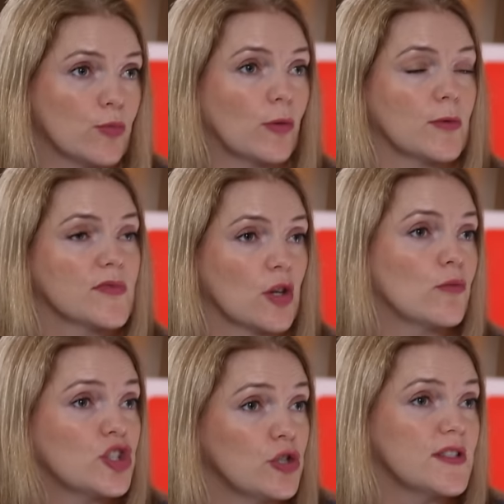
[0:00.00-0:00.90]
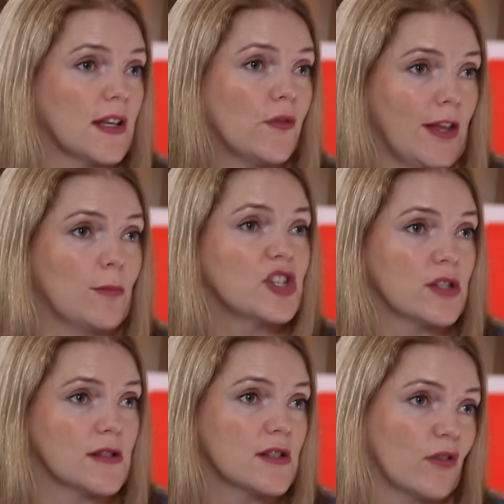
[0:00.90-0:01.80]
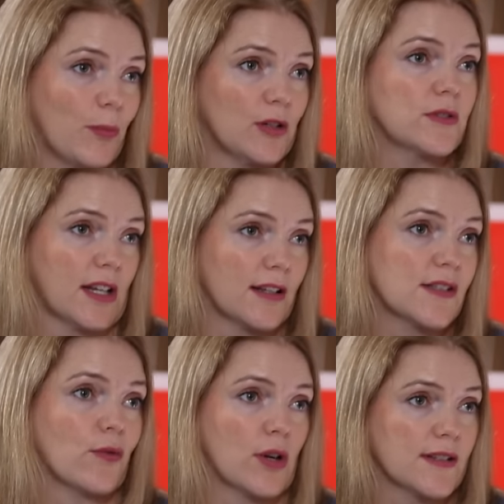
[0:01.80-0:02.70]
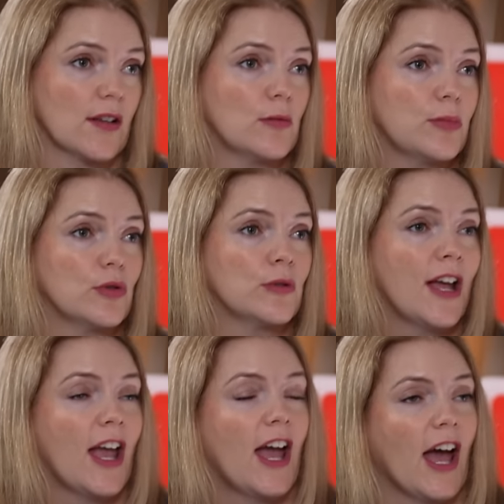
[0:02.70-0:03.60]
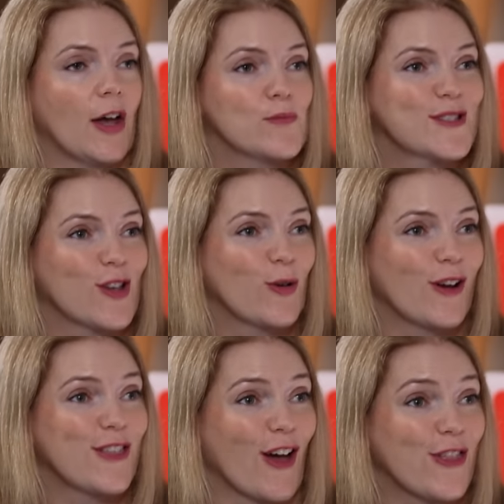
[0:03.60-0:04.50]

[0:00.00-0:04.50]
the problem, so reducing the emissions of buildings, for example. So I